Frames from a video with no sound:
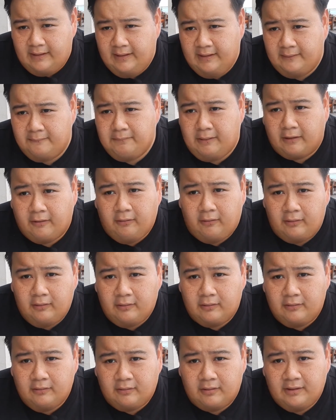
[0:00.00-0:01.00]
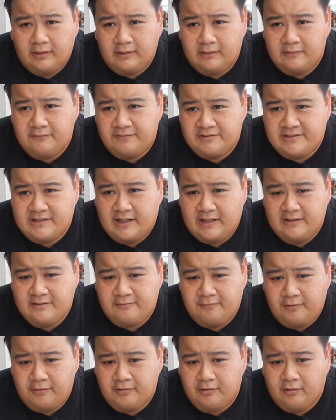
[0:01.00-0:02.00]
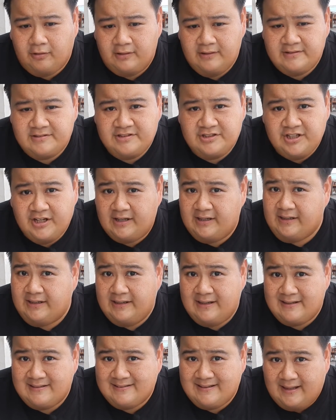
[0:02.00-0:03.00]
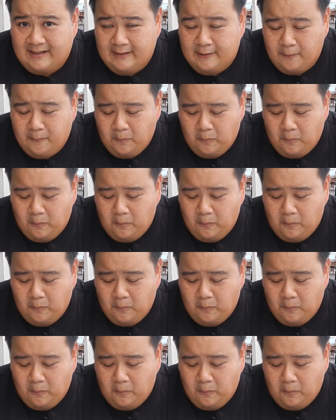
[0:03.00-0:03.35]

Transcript: in Bacolod, or in Visayas we would call this chicken inasal.